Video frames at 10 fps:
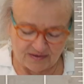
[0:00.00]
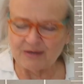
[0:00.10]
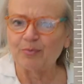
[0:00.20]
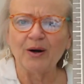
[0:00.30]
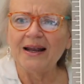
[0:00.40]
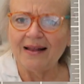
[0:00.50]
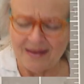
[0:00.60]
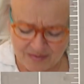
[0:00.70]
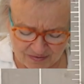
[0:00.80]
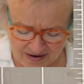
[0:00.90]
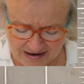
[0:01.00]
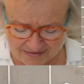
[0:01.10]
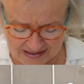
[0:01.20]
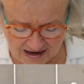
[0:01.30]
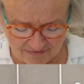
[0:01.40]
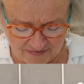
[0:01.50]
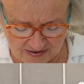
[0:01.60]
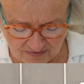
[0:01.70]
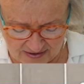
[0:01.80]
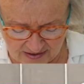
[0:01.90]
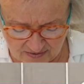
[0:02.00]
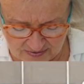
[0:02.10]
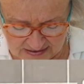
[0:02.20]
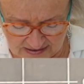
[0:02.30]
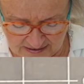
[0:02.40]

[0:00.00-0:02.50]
sprinkle them around, have fun with those.